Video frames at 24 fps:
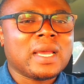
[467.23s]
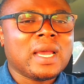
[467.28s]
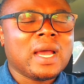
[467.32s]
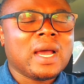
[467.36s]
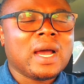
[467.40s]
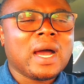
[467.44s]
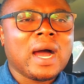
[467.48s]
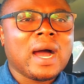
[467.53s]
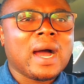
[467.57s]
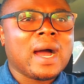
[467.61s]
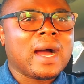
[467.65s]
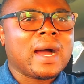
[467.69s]

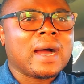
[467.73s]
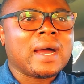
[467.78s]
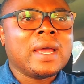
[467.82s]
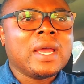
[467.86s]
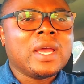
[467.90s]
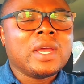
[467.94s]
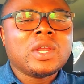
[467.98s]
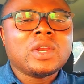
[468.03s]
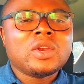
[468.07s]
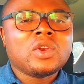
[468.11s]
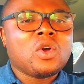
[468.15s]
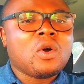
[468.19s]

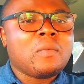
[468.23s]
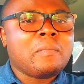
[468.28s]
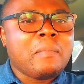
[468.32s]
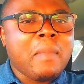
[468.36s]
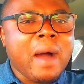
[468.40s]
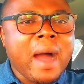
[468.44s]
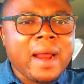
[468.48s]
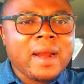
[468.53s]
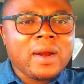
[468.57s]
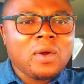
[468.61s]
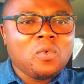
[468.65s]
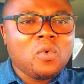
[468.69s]
no
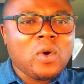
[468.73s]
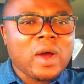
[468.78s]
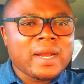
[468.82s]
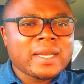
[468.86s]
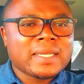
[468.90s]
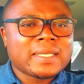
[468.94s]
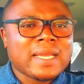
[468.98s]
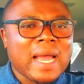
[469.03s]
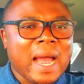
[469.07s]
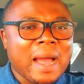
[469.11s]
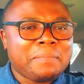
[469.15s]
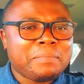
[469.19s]
matter what
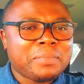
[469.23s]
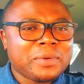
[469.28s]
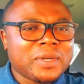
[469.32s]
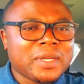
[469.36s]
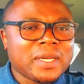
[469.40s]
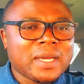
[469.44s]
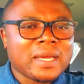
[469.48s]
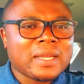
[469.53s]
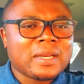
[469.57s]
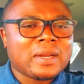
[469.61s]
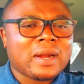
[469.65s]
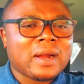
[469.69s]
is happening
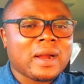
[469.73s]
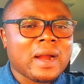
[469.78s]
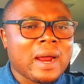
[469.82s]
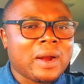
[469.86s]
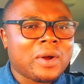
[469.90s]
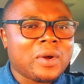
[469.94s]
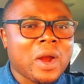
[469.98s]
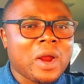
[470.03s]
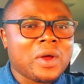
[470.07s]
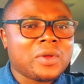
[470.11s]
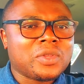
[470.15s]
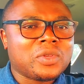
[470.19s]

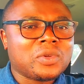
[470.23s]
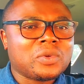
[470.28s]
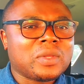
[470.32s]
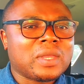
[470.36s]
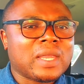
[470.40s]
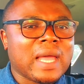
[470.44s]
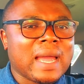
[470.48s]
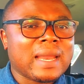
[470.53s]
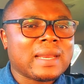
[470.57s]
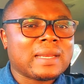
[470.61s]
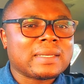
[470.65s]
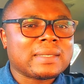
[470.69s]
around you,
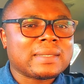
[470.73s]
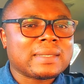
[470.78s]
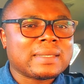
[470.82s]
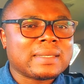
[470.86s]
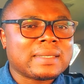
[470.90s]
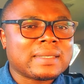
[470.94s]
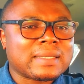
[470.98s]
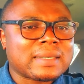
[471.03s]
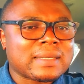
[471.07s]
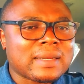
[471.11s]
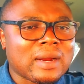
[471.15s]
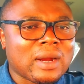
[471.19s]
that doesn't
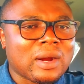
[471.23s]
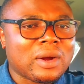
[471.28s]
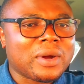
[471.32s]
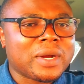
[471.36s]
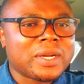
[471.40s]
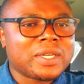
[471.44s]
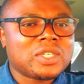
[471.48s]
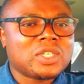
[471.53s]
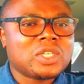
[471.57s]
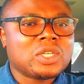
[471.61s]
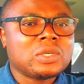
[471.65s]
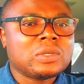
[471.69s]

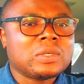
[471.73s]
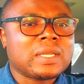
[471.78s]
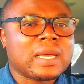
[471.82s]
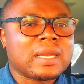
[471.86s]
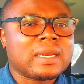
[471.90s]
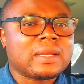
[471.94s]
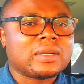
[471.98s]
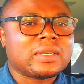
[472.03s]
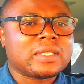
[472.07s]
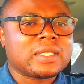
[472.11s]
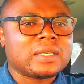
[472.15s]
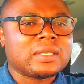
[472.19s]
discourage you, that
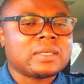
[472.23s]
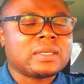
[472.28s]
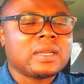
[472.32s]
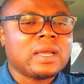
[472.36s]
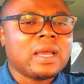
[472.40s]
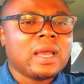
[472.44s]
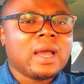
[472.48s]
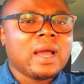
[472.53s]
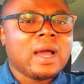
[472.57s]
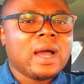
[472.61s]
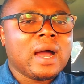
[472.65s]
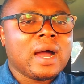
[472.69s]
doesn't
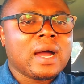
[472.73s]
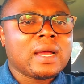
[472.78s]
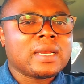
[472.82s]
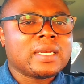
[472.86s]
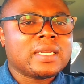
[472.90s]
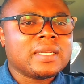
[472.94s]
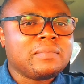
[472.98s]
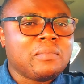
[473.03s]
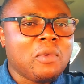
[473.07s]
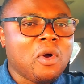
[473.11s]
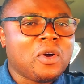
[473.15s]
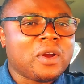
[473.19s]

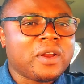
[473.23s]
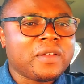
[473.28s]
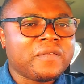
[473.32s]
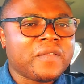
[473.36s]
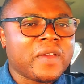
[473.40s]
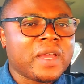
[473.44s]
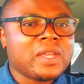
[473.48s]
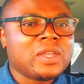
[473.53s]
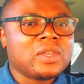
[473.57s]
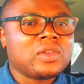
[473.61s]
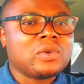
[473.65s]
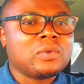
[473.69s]

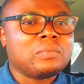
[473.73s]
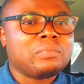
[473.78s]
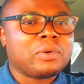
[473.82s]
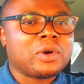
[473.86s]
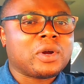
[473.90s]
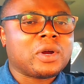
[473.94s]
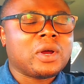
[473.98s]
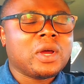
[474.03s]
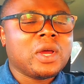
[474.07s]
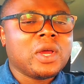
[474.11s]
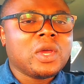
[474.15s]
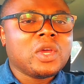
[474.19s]
demotivate you,
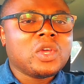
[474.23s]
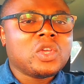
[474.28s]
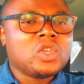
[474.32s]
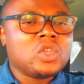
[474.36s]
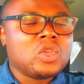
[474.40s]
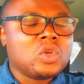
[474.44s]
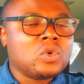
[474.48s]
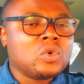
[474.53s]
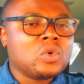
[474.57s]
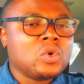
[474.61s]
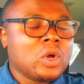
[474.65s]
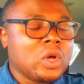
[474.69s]
but
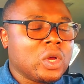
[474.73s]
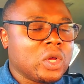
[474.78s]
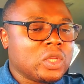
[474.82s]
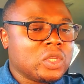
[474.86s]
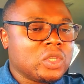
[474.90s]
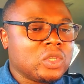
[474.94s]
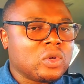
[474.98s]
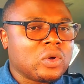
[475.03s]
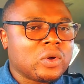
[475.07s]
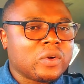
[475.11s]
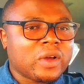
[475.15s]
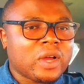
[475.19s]

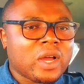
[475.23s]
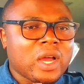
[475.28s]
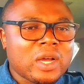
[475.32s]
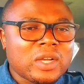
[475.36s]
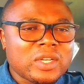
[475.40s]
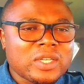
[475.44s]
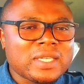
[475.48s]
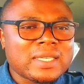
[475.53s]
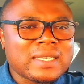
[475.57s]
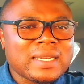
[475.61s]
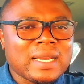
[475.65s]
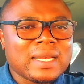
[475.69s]
you're
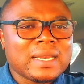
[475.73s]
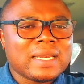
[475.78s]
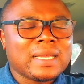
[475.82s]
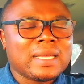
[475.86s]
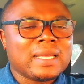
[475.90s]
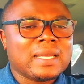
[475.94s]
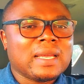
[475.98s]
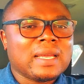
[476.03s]
constantly